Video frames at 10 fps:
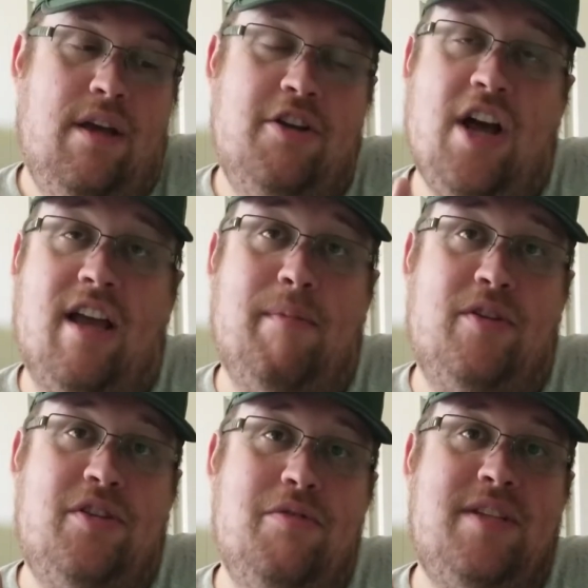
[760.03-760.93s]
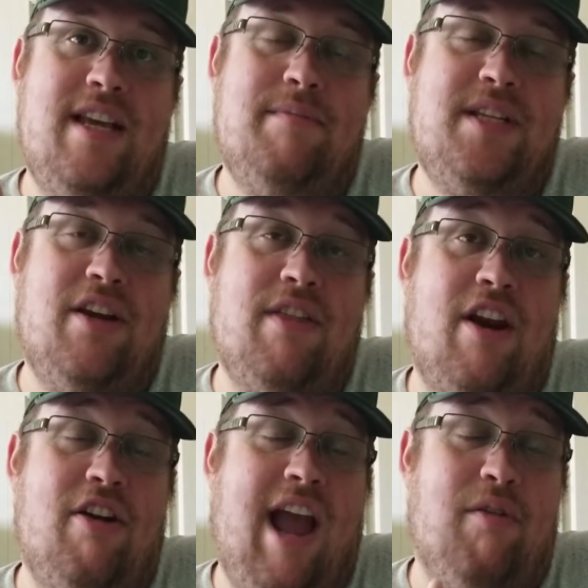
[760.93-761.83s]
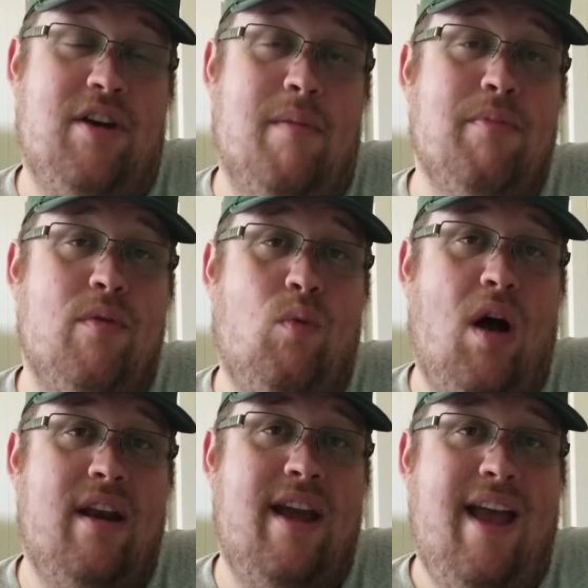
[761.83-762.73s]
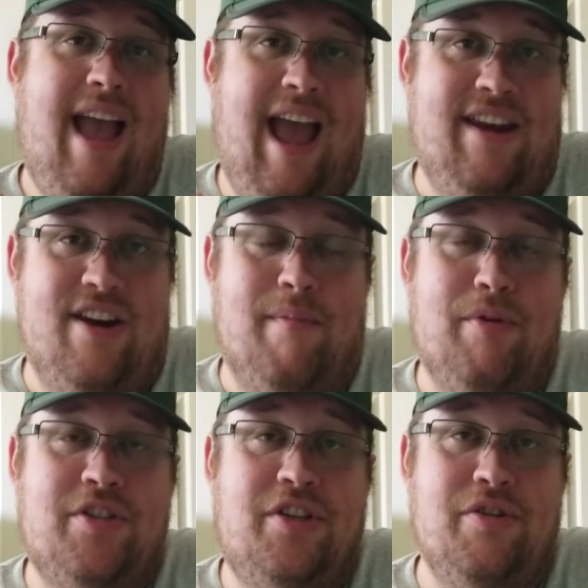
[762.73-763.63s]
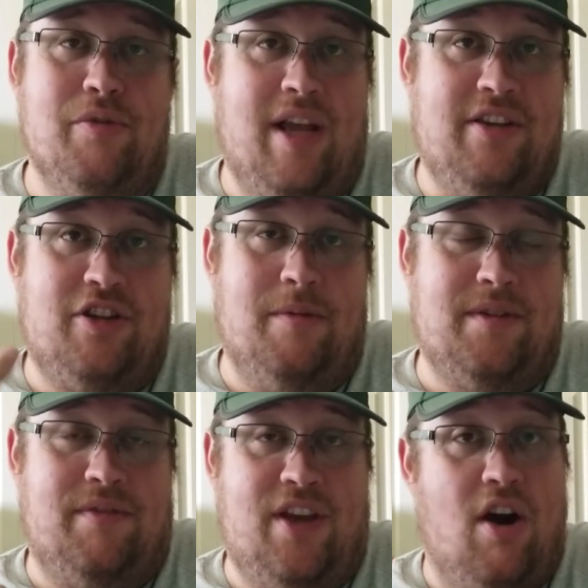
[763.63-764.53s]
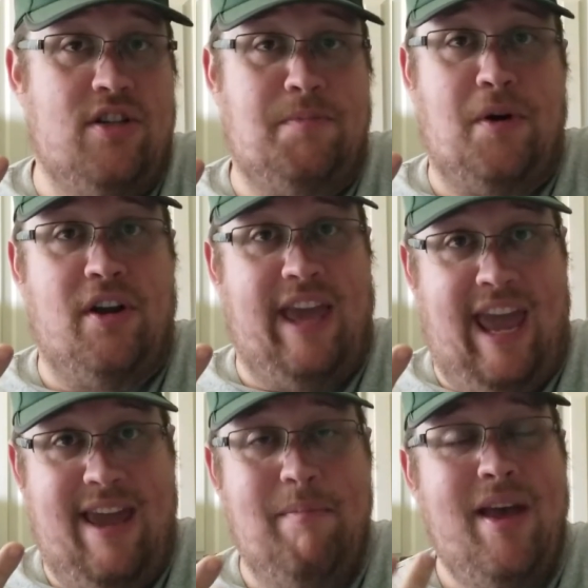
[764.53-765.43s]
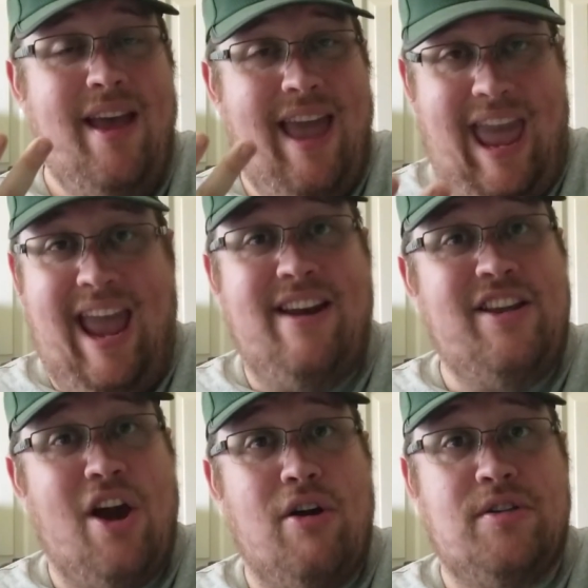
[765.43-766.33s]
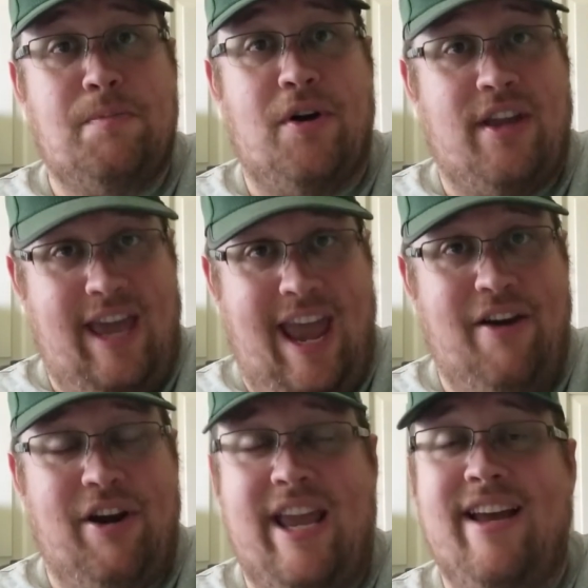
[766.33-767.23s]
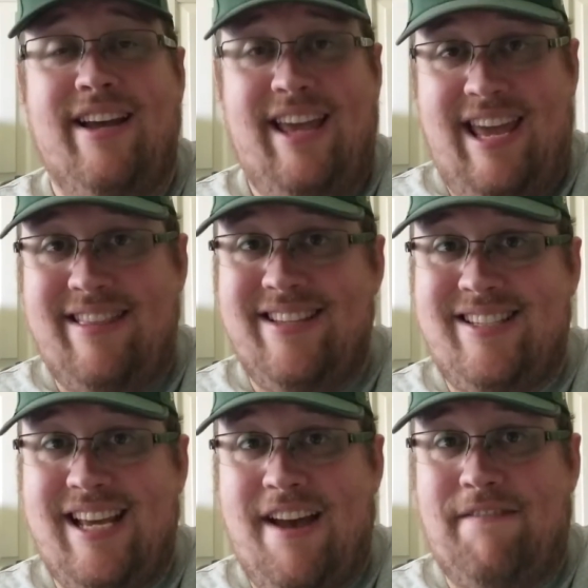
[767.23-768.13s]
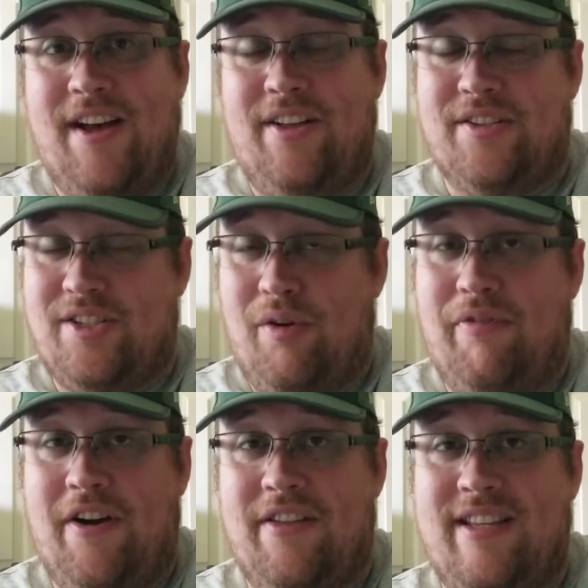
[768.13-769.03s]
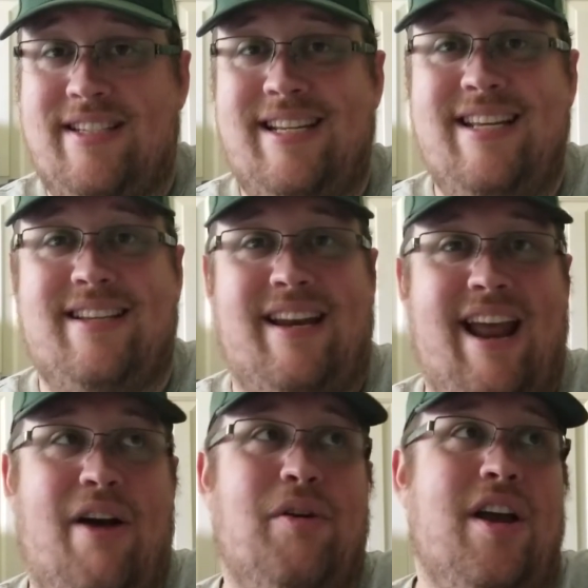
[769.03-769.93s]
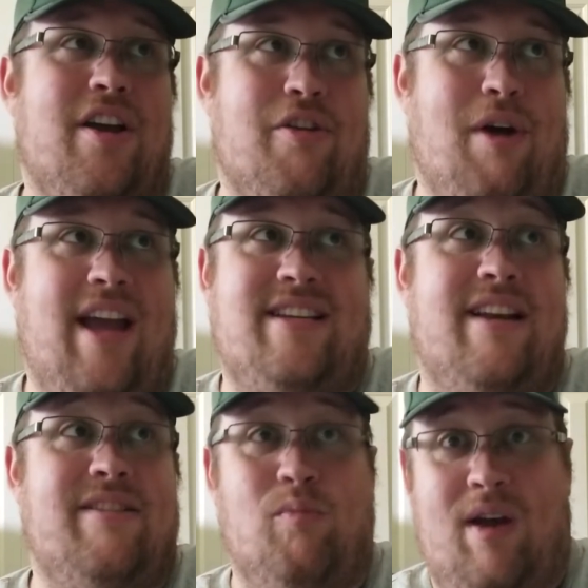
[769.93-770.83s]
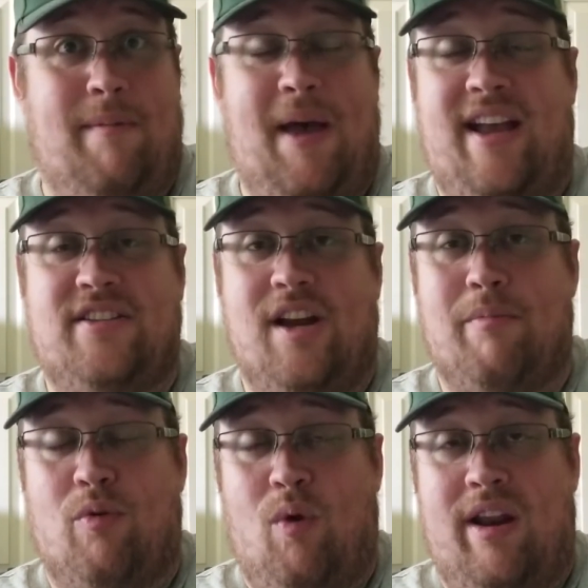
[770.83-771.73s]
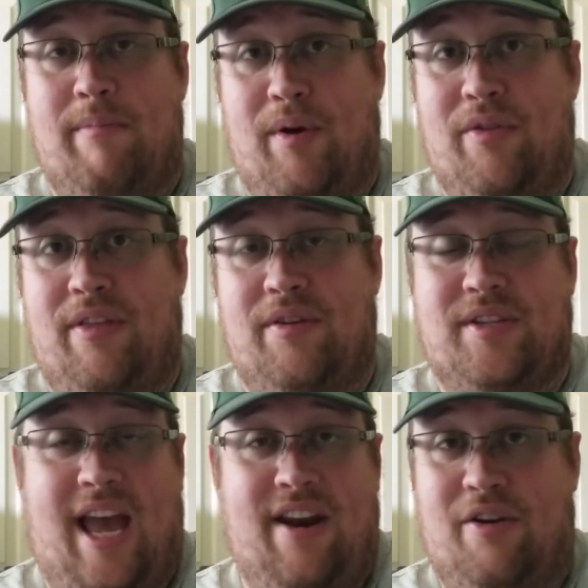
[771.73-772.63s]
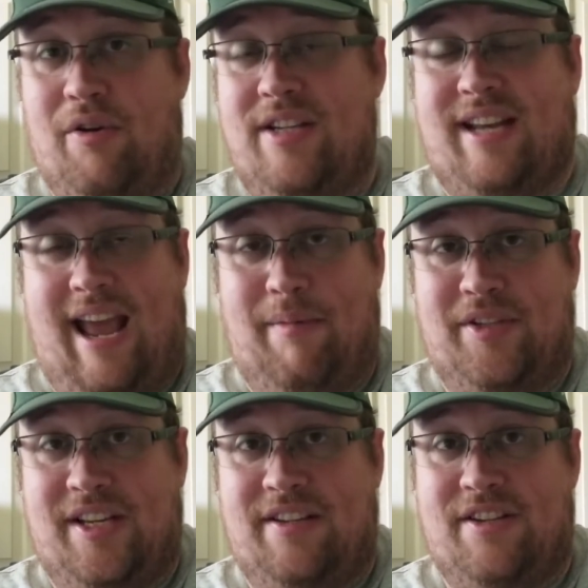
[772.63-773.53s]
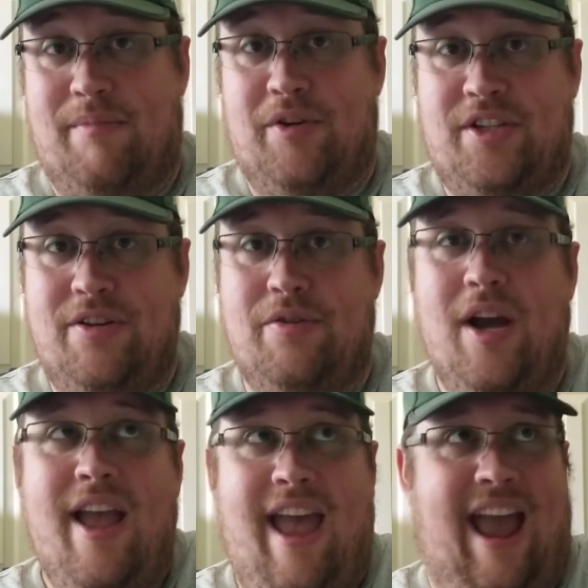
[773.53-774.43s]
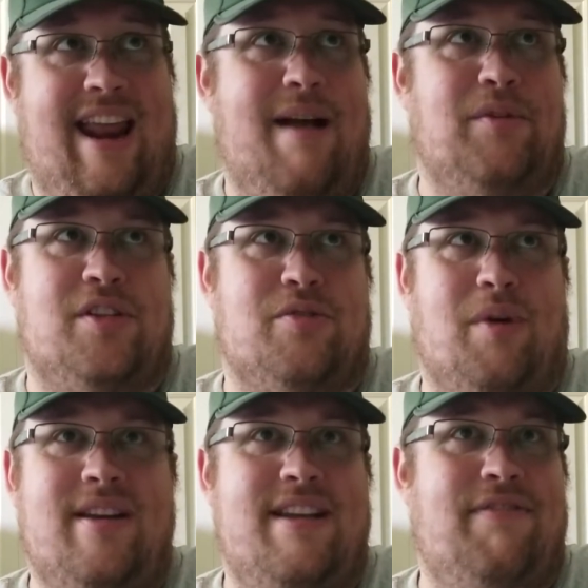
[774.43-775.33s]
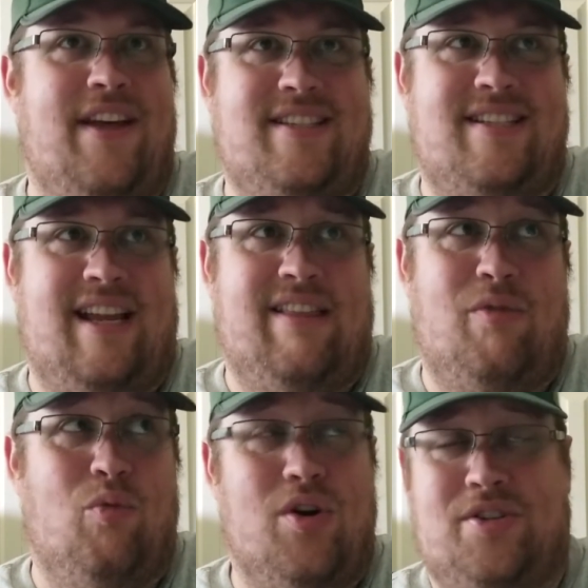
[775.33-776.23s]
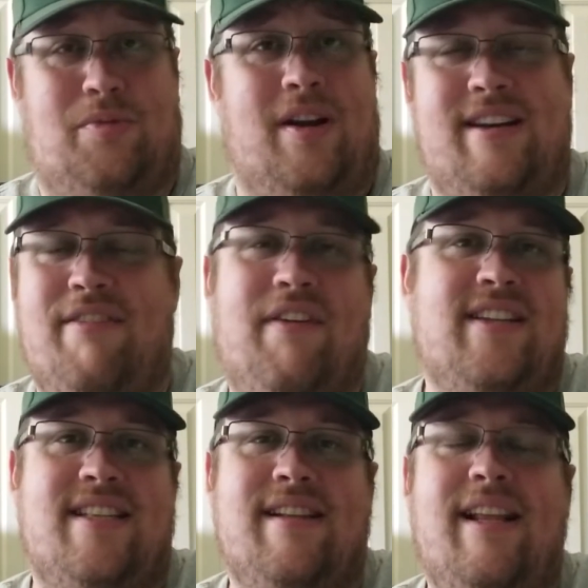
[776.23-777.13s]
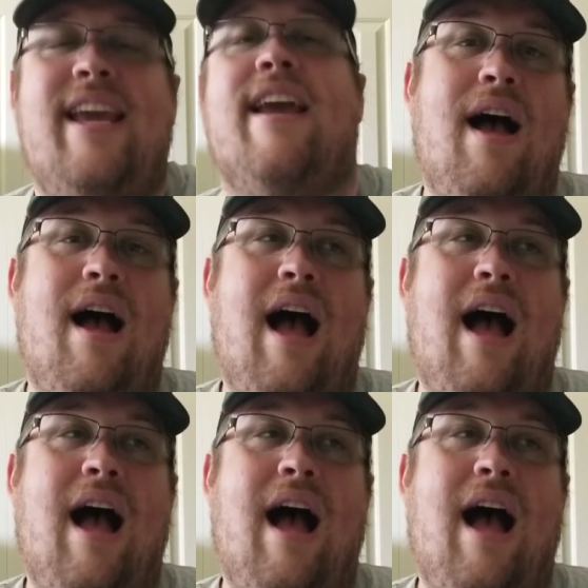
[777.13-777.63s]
You're talking about 2 teams here that are now number 1 and number 2 in terms of yards per game and yards per carry in the CFL so far this season. Now, granted, Winnipeg is number 1 in both of those categories and Hamilton is number 2, and Hamilton's run defense is like the worst run defense in the league.